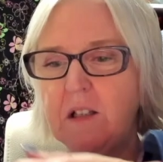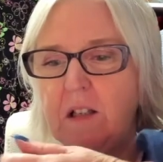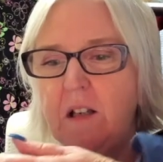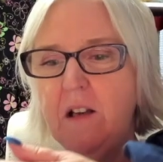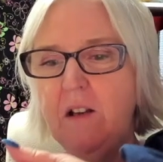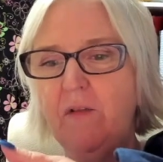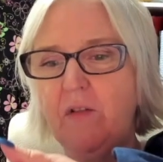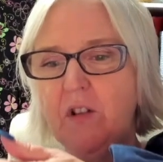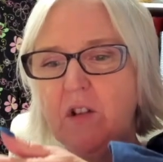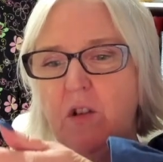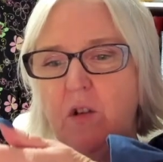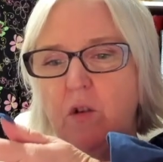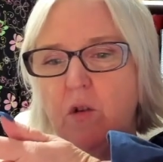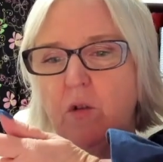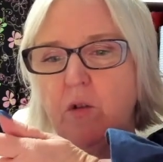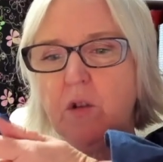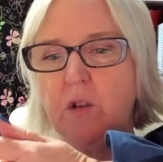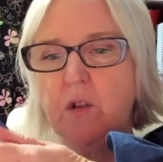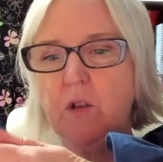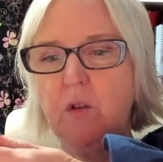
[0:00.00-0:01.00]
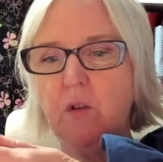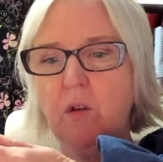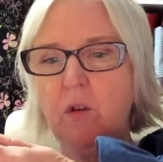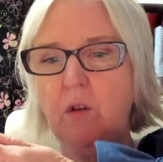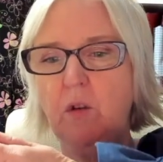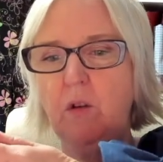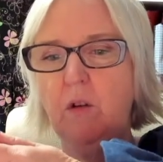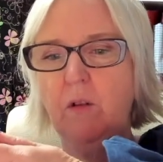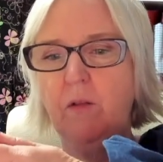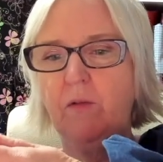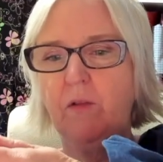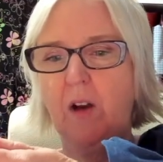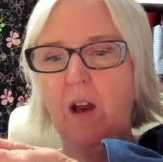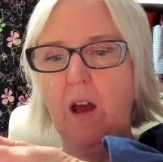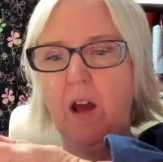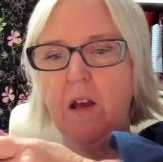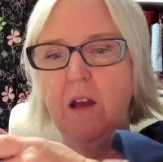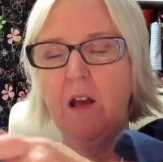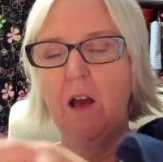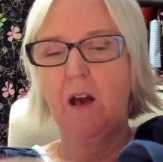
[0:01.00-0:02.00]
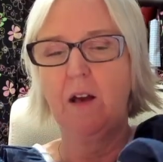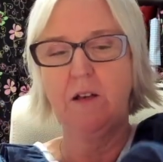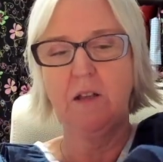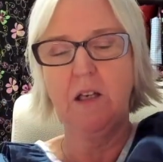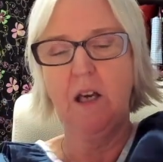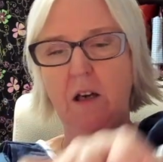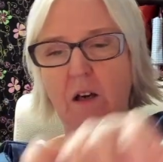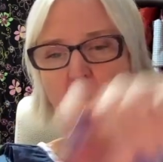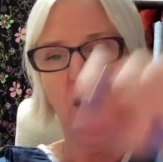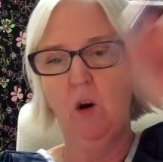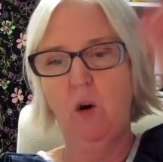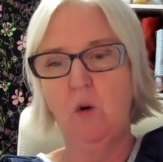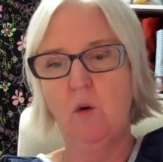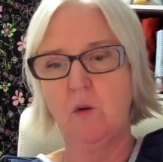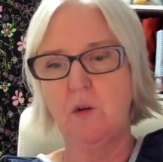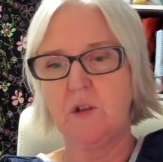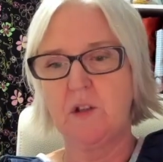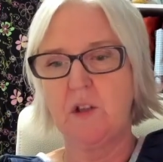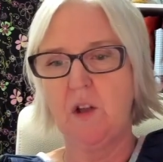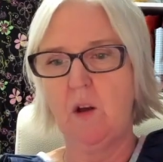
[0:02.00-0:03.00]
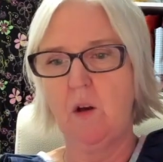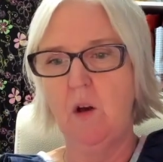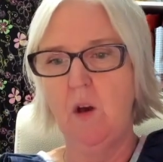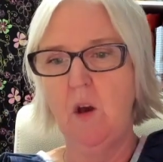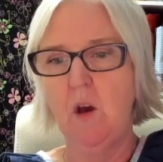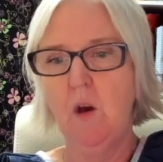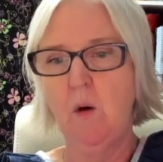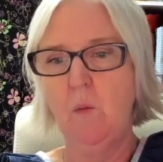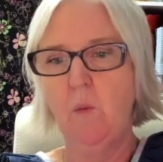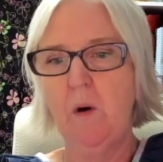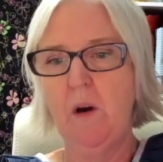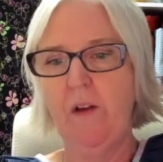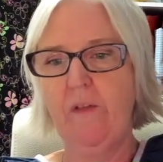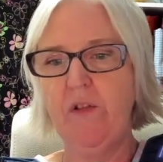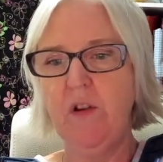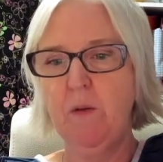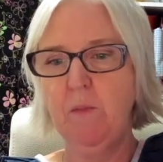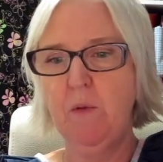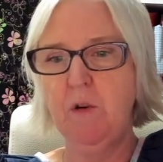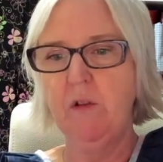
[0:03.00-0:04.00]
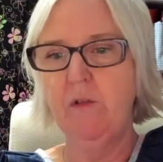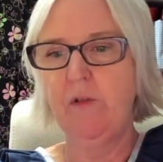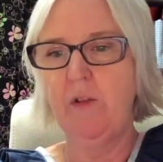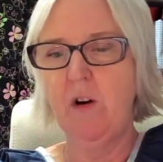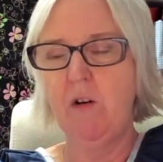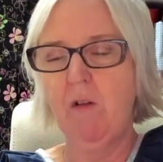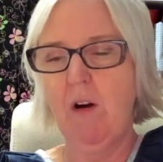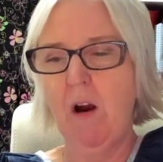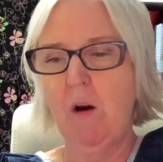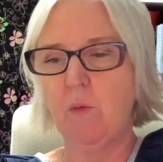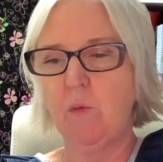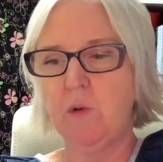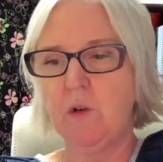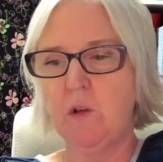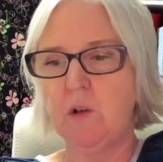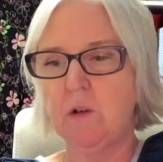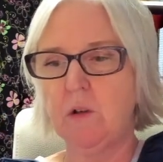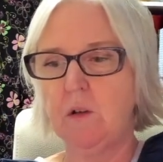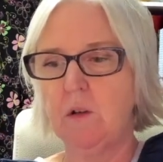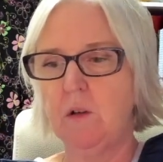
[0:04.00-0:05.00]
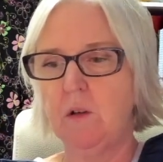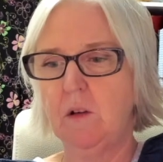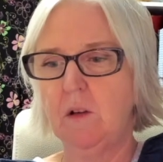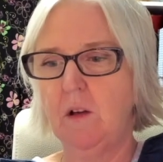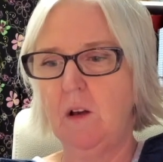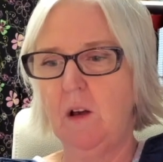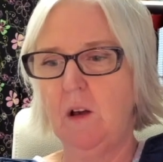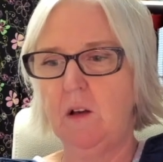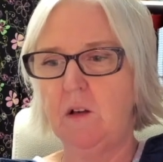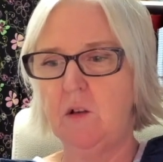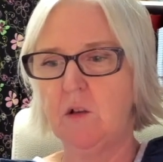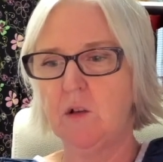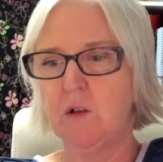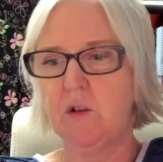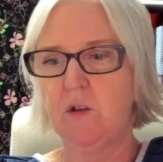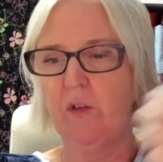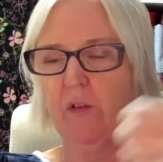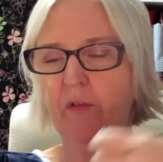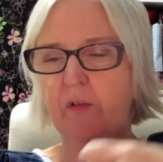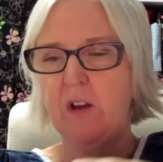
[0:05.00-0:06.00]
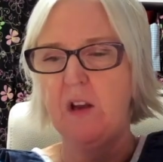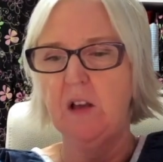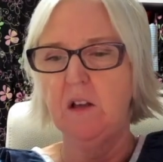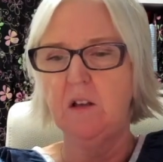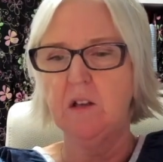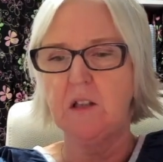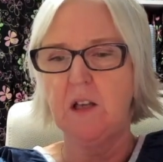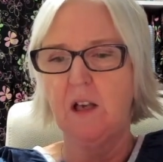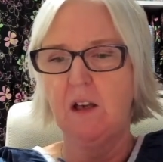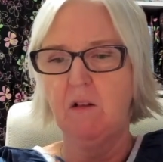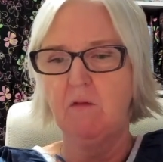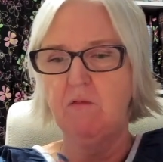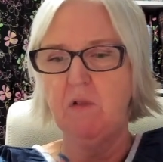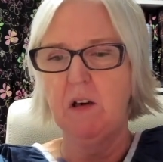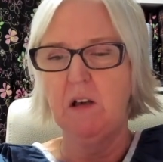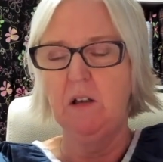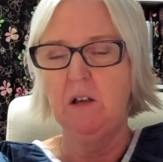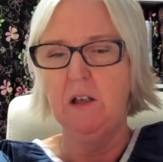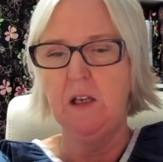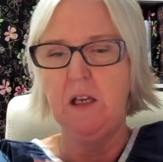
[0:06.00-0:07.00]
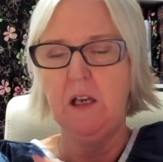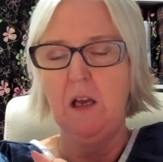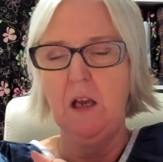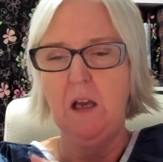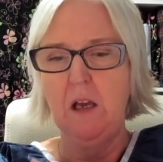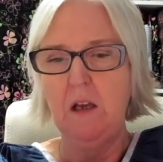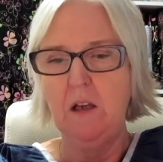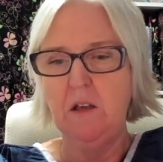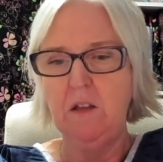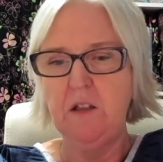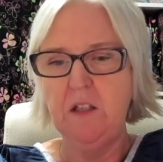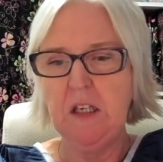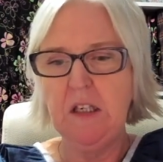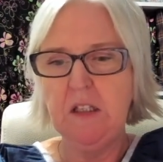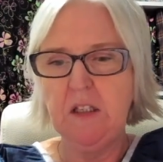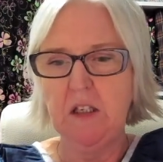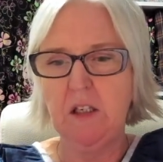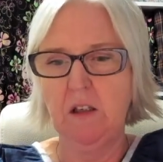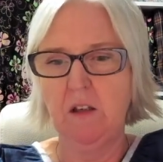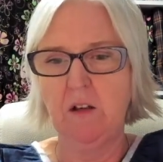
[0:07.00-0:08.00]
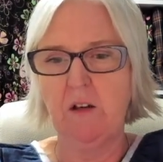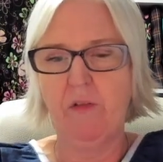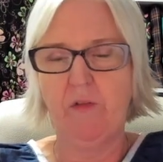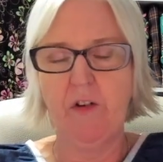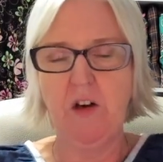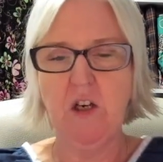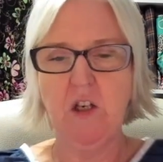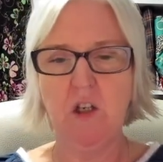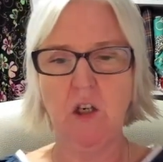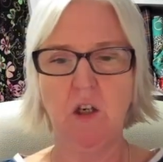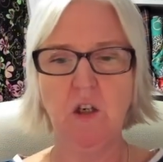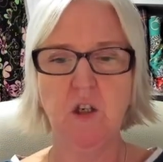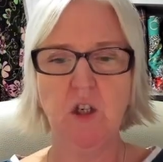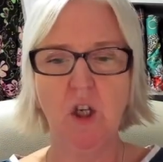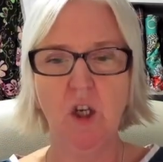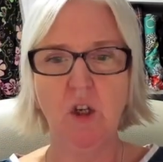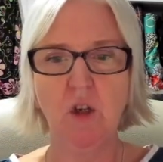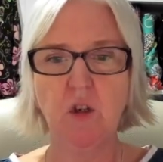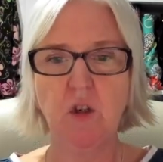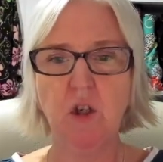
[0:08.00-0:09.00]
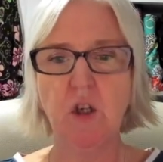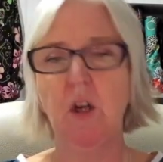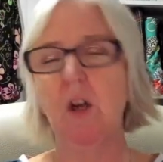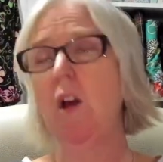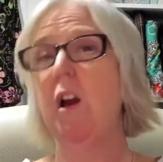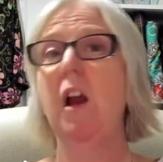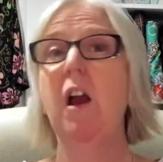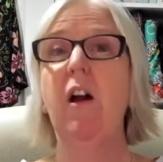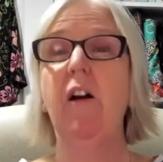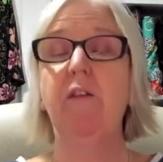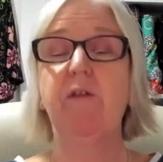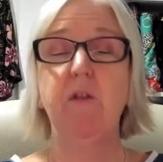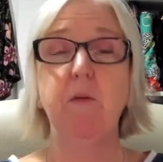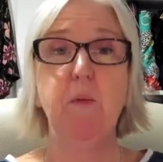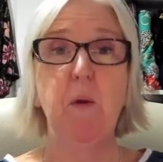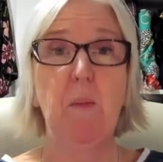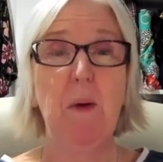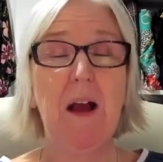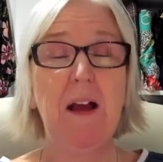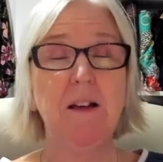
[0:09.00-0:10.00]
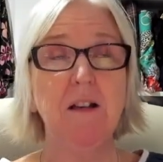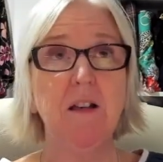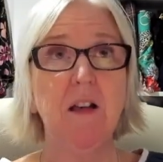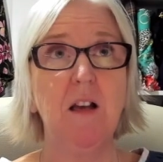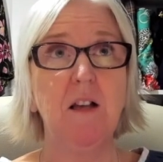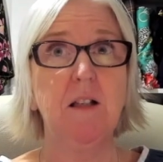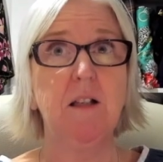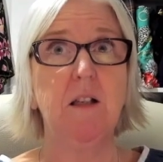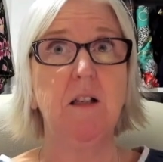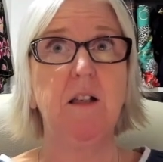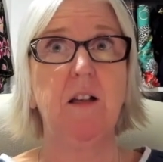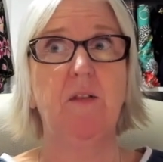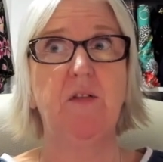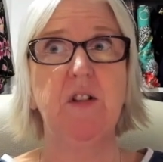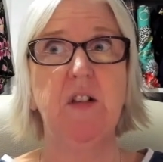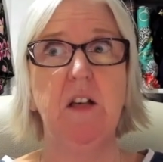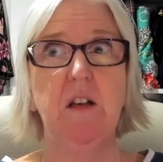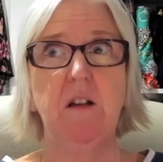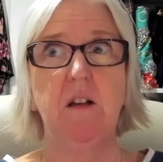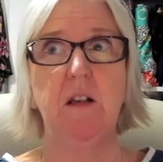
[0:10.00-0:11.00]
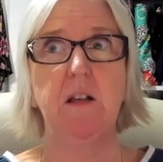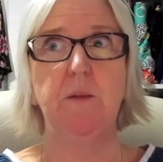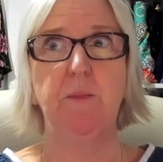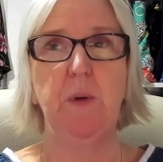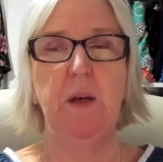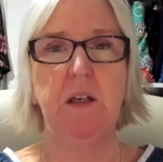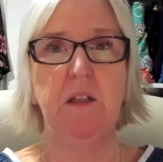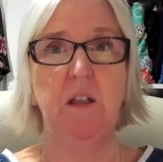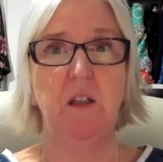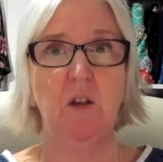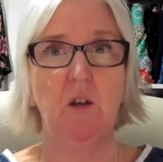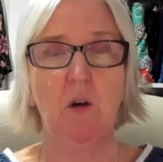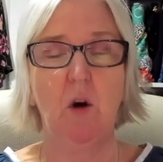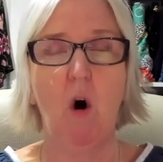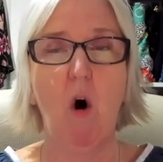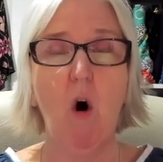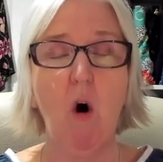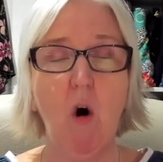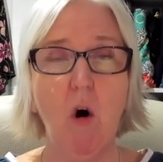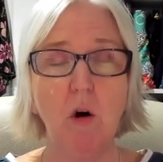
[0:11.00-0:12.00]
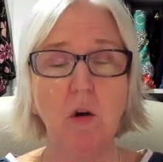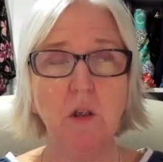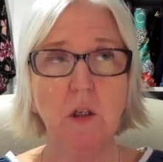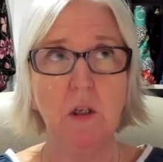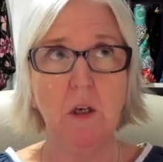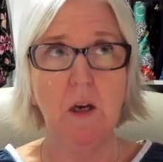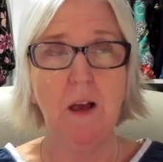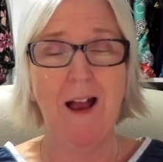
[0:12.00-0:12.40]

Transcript: sleeve is just so lovely and enclosed that whenever you're moving around, it just feels like a really detailed finishing touch. From the pattern testers, I've seen this made in cord.